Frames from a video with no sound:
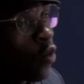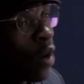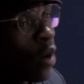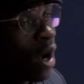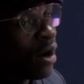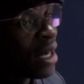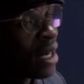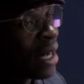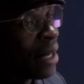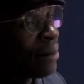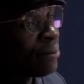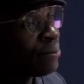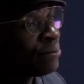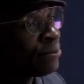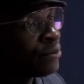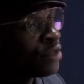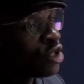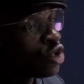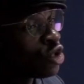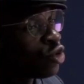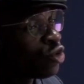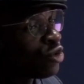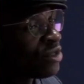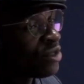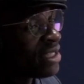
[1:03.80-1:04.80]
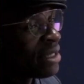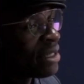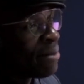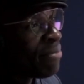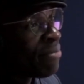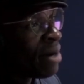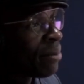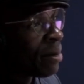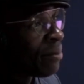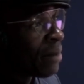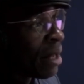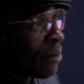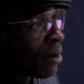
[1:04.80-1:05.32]
welcome to
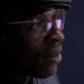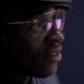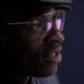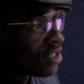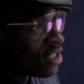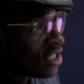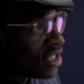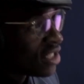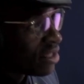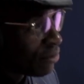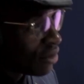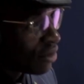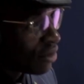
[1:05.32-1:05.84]
Zimbabwe, my brother T